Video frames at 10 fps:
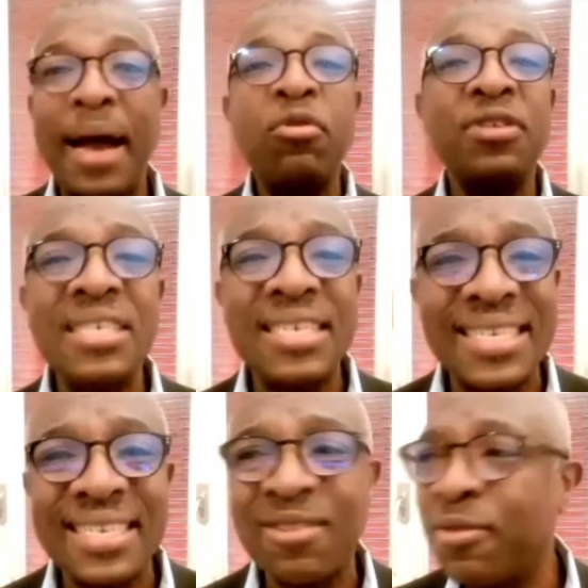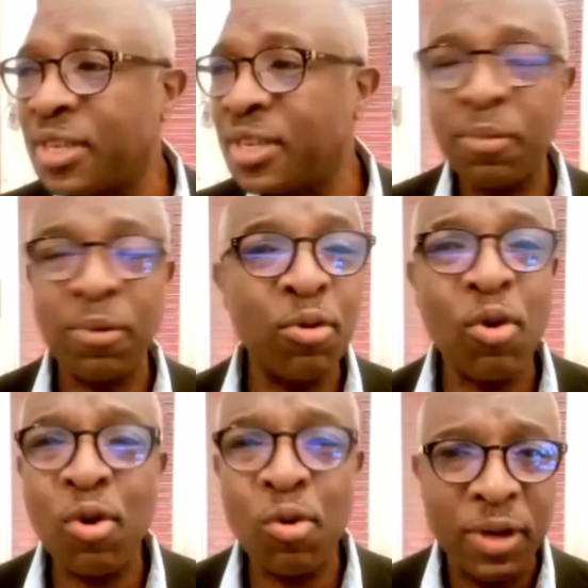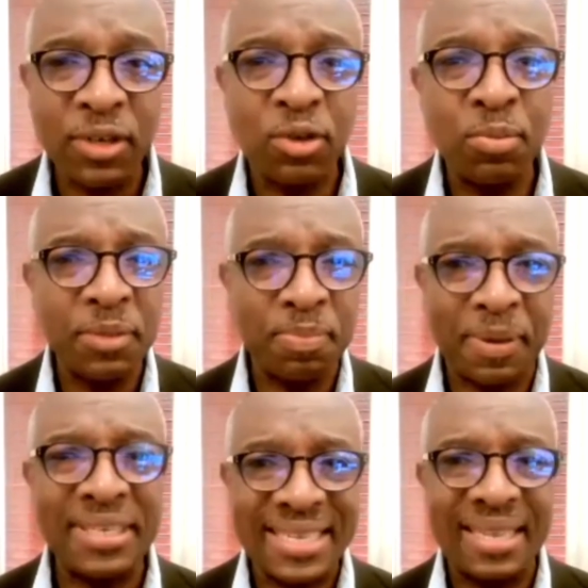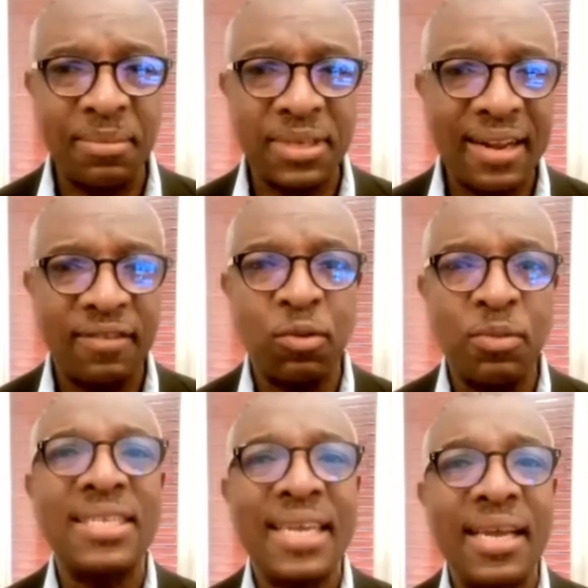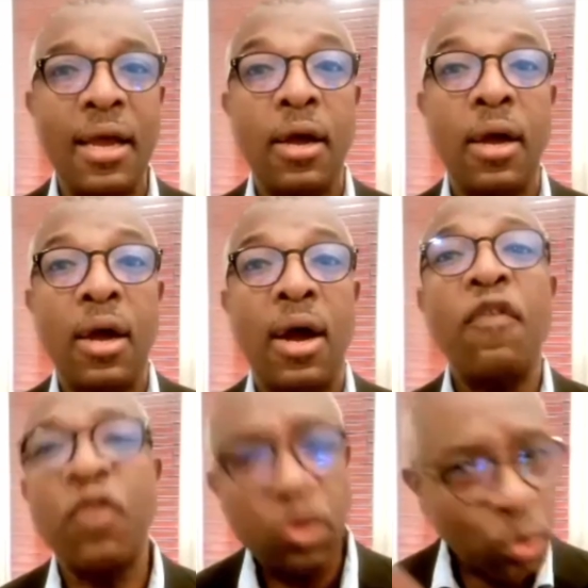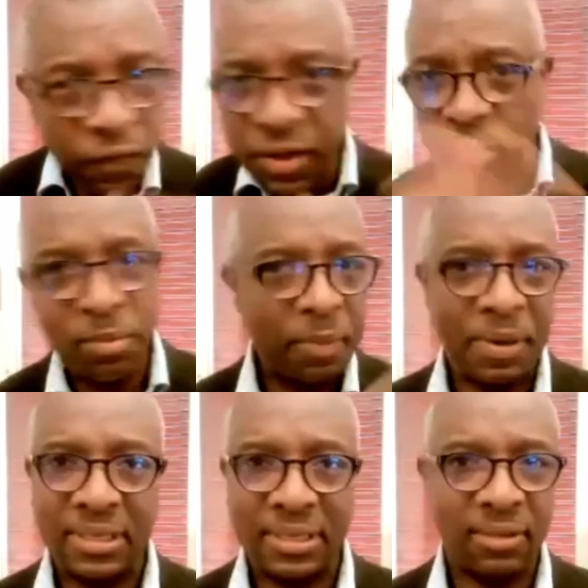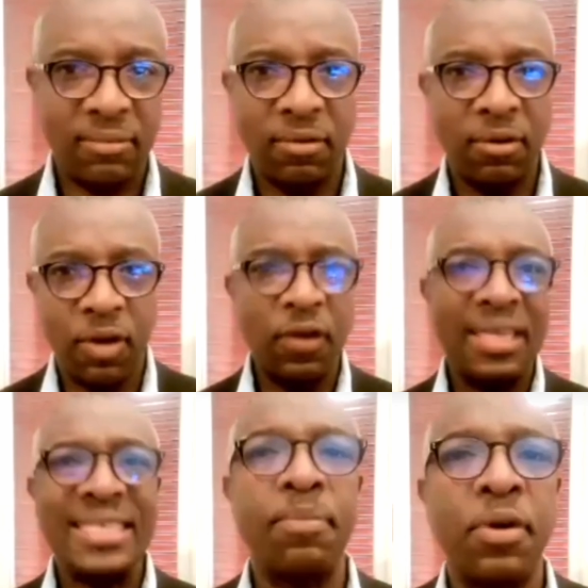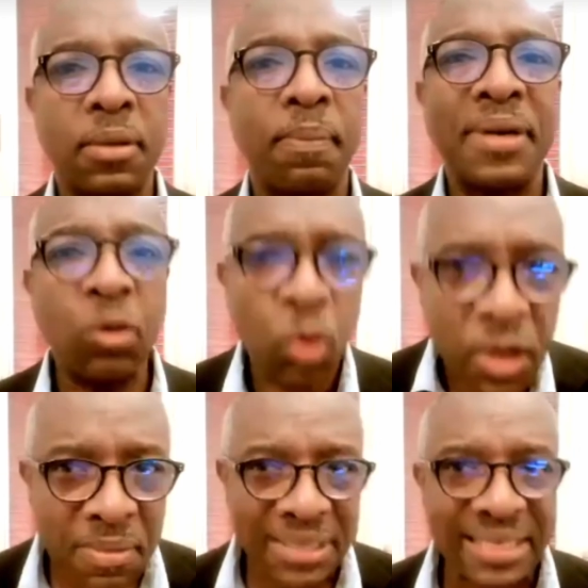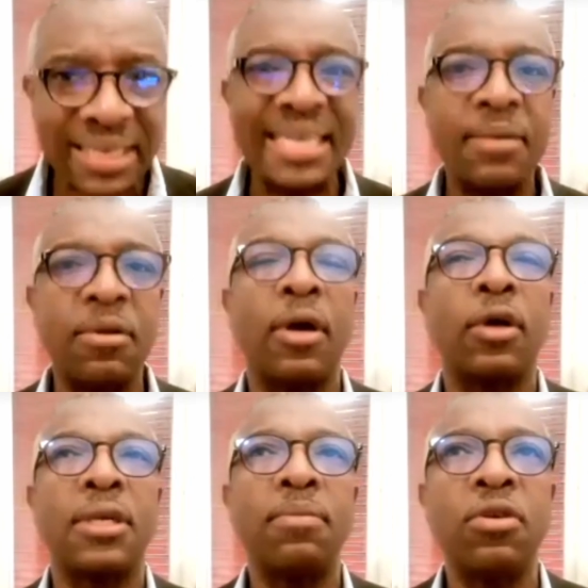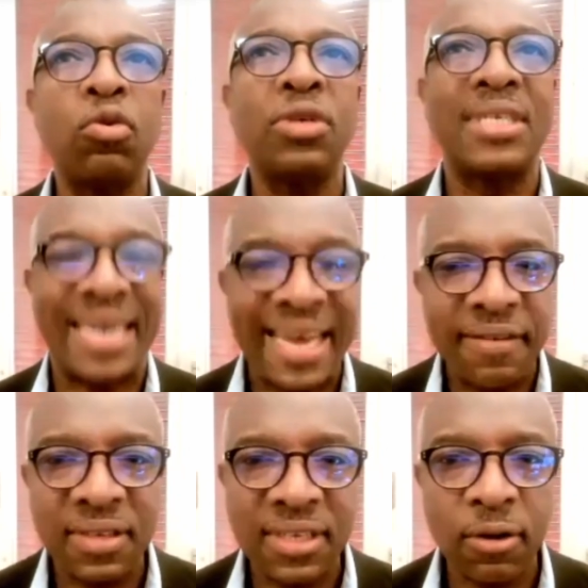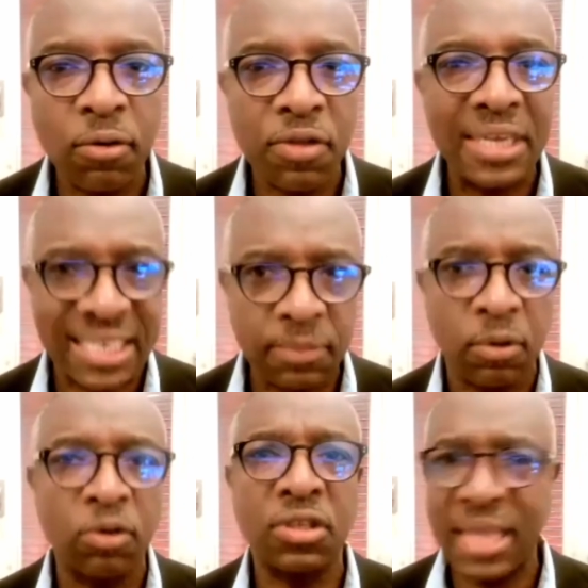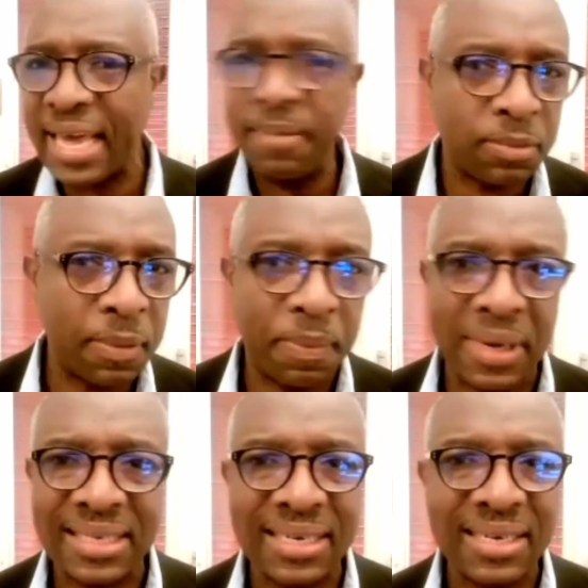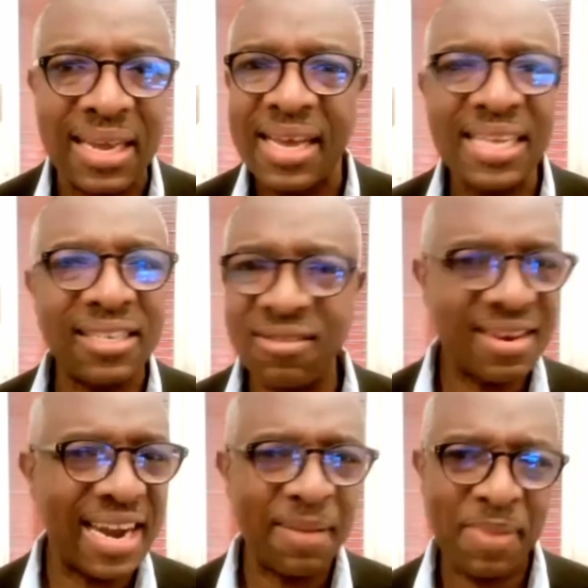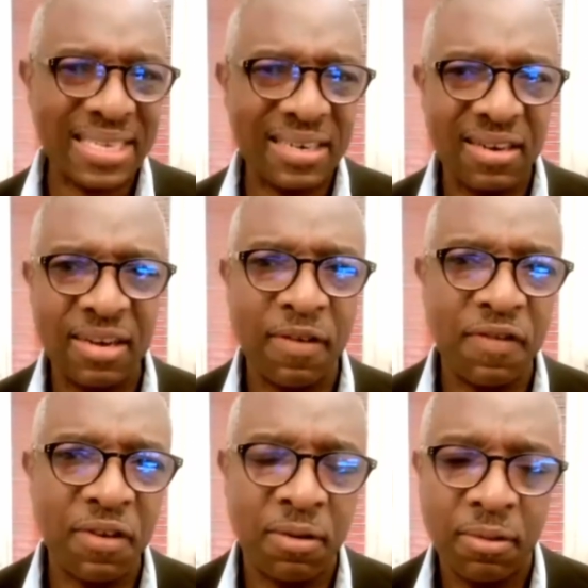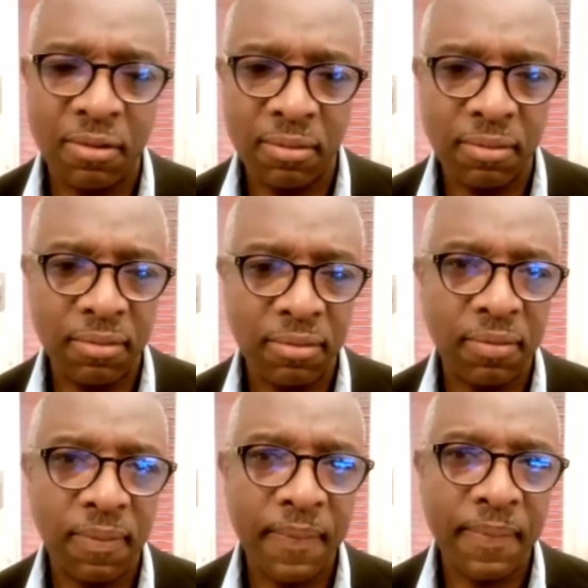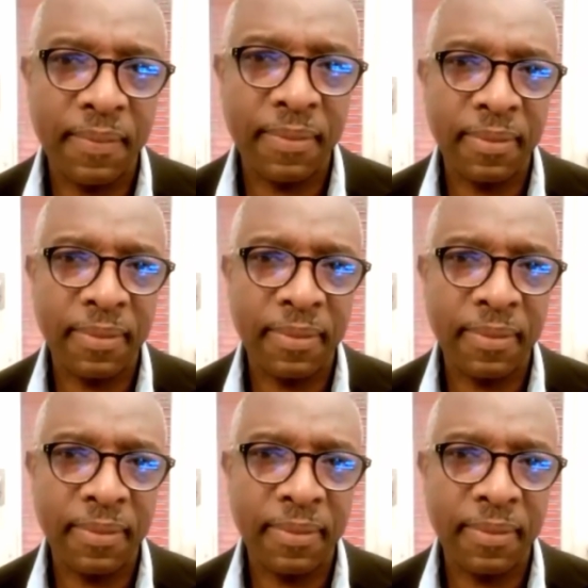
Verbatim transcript: I'm not interested in all these people who all want to be president themselves. We must say, of course, one of them will be president uh, Sorry. at some point, but we must. It somebody who drives this whole then. thing just because they must be president is not the right person, in my view. So, Solly, I'm making